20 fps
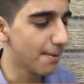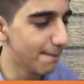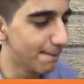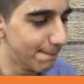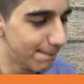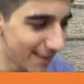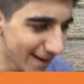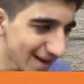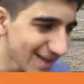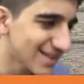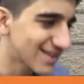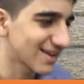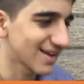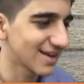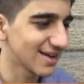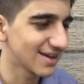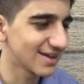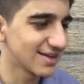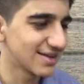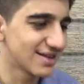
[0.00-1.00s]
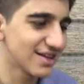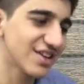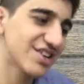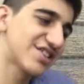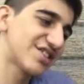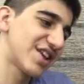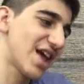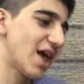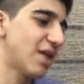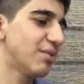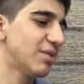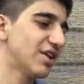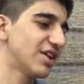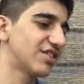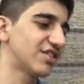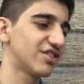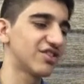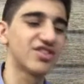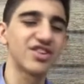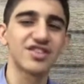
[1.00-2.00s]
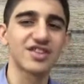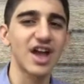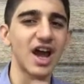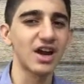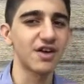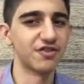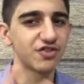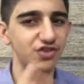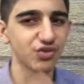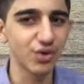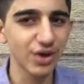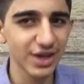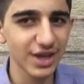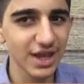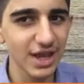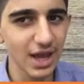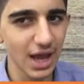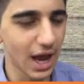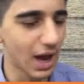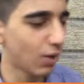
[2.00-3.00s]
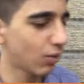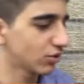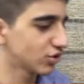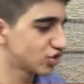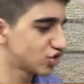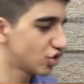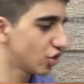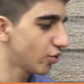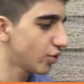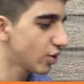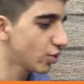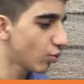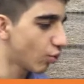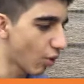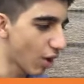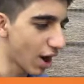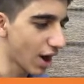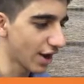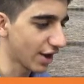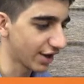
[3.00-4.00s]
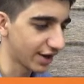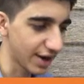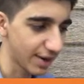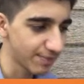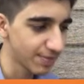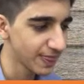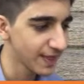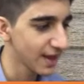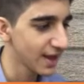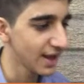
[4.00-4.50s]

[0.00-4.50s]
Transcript: But this 10 minutes is just kind of tricky. I will show you why, okay?